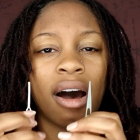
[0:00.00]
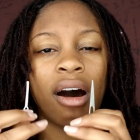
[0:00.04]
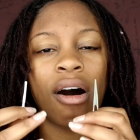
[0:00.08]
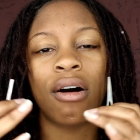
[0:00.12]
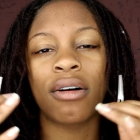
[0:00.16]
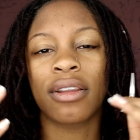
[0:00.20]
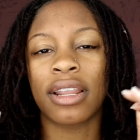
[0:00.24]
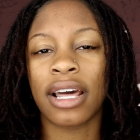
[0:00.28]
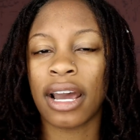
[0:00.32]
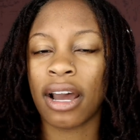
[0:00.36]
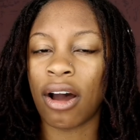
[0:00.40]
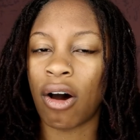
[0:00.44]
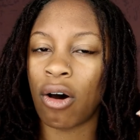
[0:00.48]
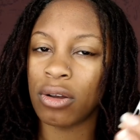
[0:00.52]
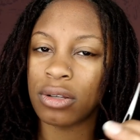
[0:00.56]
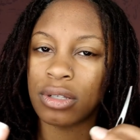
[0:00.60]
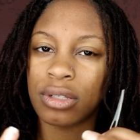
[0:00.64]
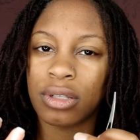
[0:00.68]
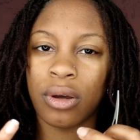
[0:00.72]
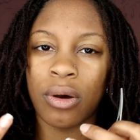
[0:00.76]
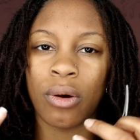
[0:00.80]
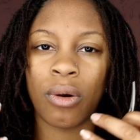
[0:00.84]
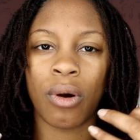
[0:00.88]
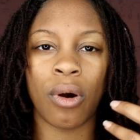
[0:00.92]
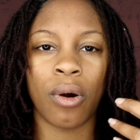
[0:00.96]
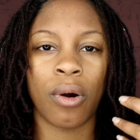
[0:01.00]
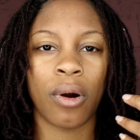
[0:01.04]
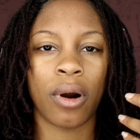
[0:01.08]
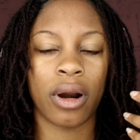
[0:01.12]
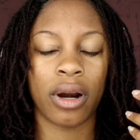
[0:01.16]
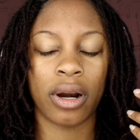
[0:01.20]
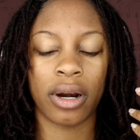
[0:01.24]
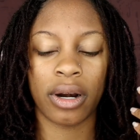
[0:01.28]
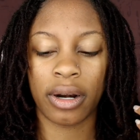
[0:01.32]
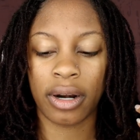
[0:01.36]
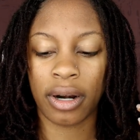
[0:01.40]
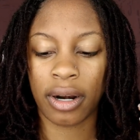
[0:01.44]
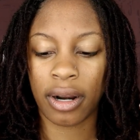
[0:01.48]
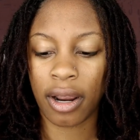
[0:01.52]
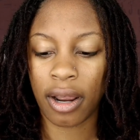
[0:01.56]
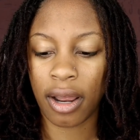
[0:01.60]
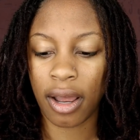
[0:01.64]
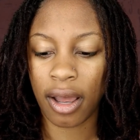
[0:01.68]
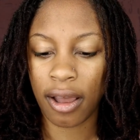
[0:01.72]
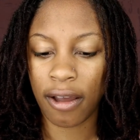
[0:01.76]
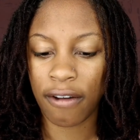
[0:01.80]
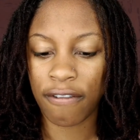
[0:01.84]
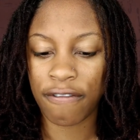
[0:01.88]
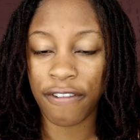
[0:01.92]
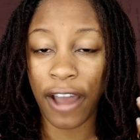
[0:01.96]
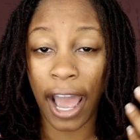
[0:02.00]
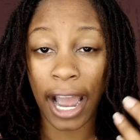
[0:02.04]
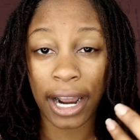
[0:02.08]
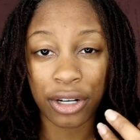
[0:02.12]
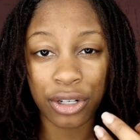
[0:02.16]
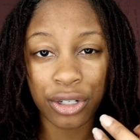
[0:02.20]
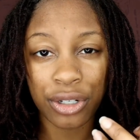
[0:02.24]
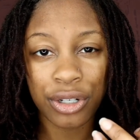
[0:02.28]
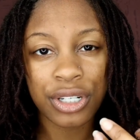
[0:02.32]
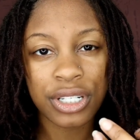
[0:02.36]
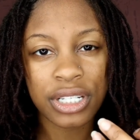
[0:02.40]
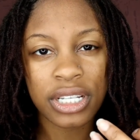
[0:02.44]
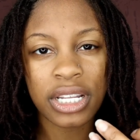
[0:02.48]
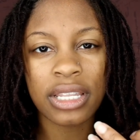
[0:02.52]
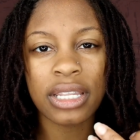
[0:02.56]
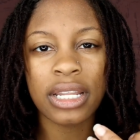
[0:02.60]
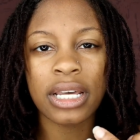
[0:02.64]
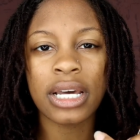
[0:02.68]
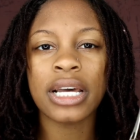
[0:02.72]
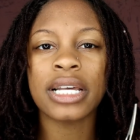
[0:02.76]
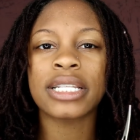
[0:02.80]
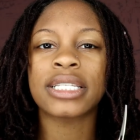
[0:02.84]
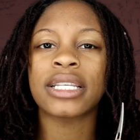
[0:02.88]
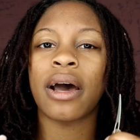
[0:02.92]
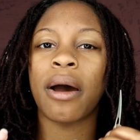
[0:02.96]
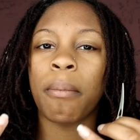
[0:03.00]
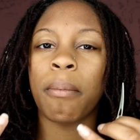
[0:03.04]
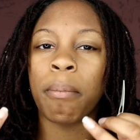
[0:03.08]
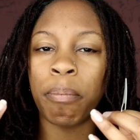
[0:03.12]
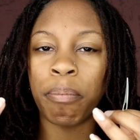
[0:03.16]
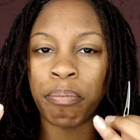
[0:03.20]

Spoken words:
All that also are factors in this,